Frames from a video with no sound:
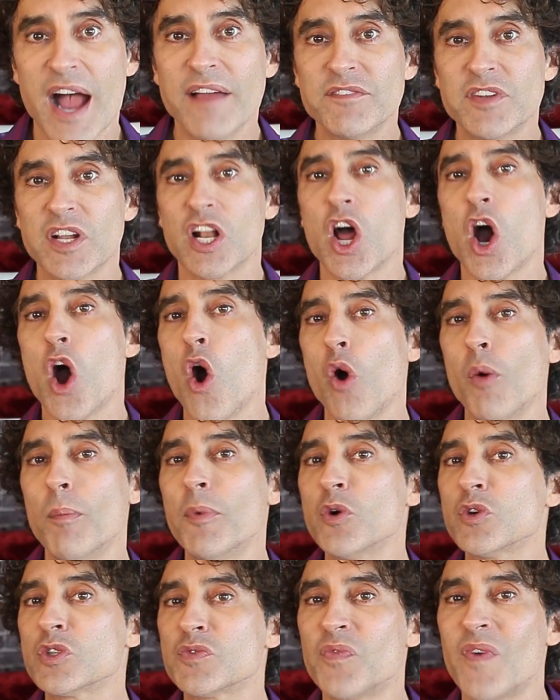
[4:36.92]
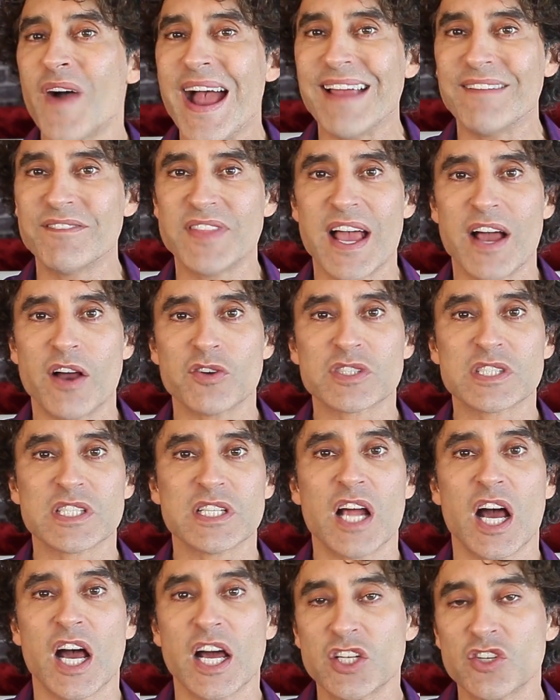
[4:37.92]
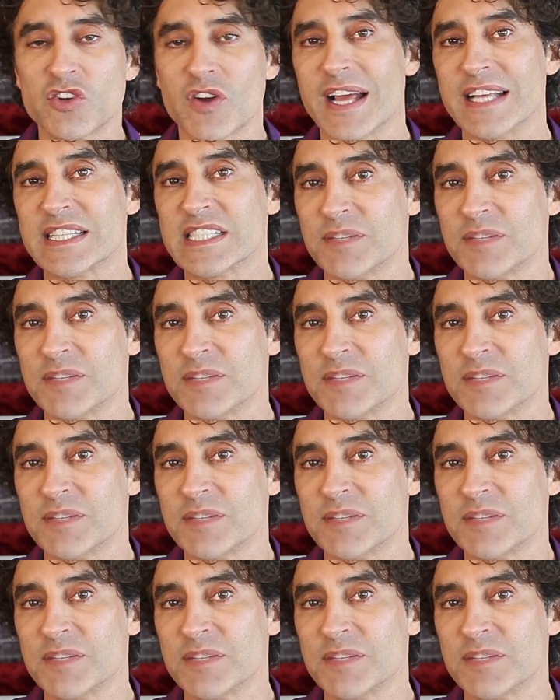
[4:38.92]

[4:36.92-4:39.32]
done almost five thousand under eyes in